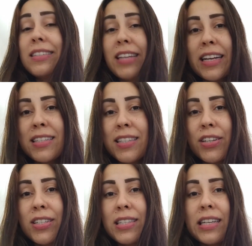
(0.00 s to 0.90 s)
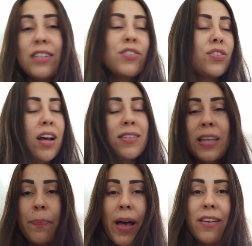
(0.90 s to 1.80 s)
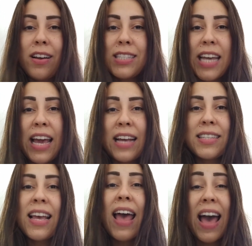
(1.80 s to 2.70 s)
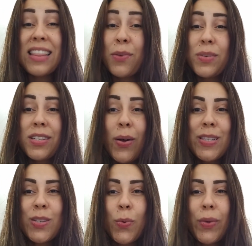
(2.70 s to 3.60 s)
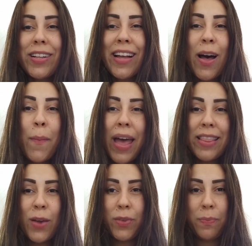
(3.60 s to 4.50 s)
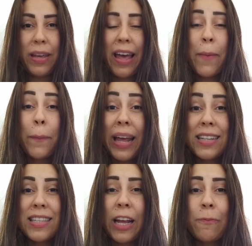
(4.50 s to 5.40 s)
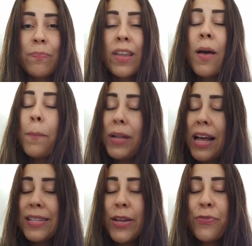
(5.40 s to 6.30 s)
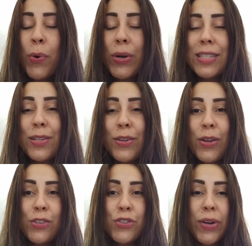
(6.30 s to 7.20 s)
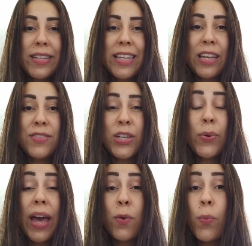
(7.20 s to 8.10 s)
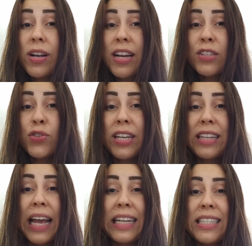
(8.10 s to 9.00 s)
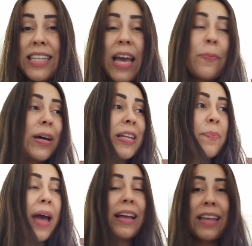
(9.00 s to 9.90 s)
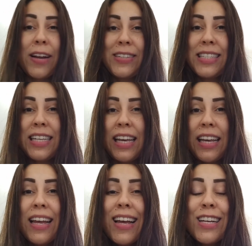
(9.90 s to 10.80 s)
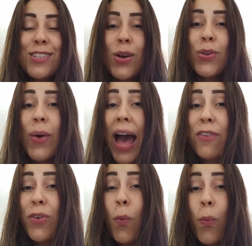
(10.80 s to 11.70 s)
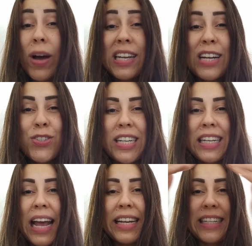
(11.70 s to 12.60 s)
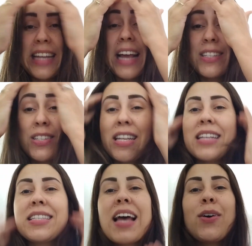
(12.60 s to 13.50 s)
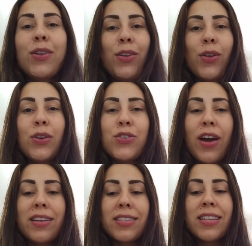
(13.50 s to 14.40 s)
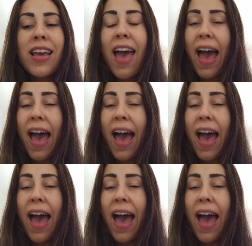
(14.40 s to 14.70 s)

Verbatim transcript: Take it seriously, do not skip out on days, and the results will come and they will be amazing. Plus, of course, Glucotrust gives you a one hundred eighty day money-back guarantee. So you have one hundred eighty days to test out Glucotrust,